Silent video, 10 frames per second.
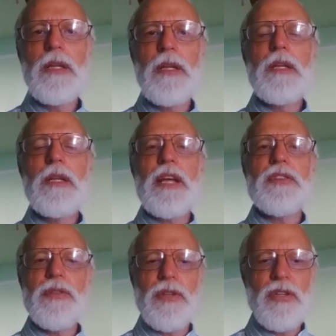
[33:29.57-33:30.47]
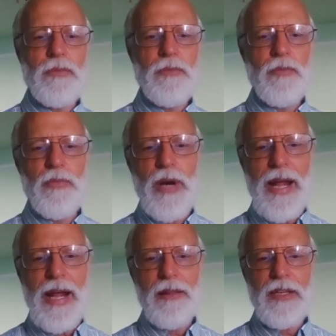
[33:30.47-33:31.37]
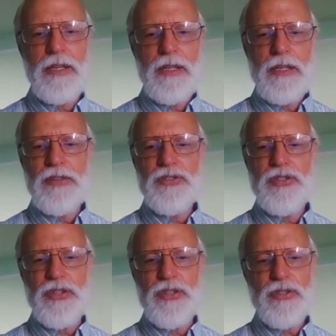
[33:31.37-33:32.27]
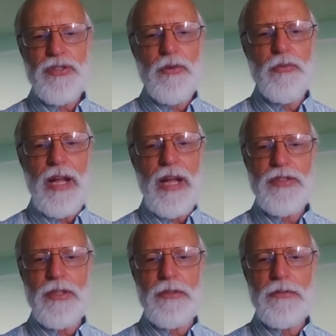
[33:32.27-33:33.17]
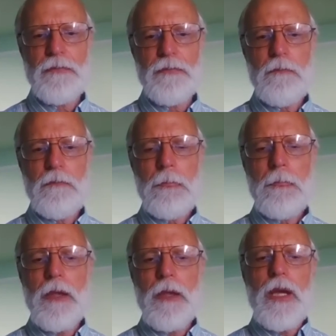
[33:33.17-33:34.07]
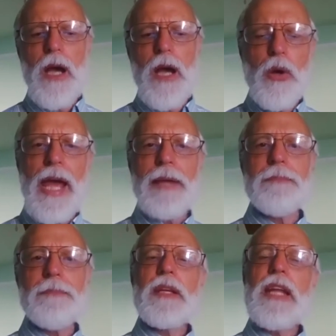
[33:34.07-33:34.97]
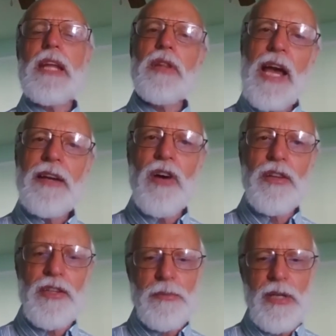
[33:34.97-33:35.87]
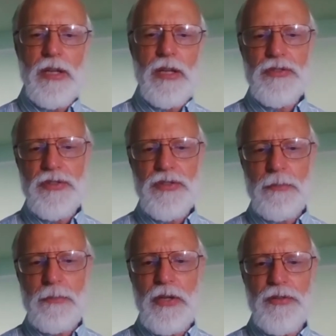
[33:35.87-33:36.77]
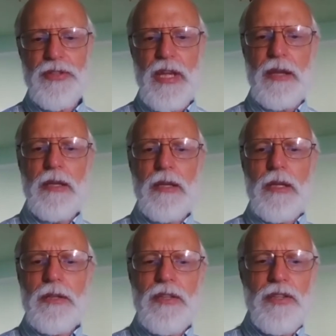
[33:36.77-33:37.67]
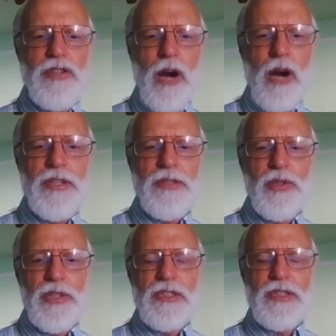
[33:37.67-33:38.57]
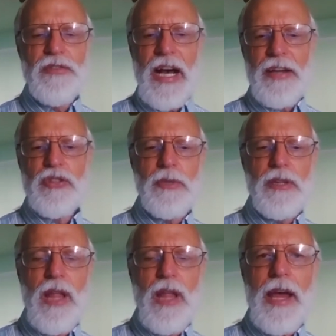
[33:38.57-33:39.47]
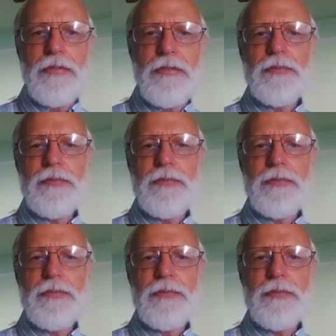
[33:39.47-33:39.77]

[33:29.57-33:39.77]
and so that morality is just relative. Okay, now in light of all this, let me close this up here and say, does Darwinism really devalue human life?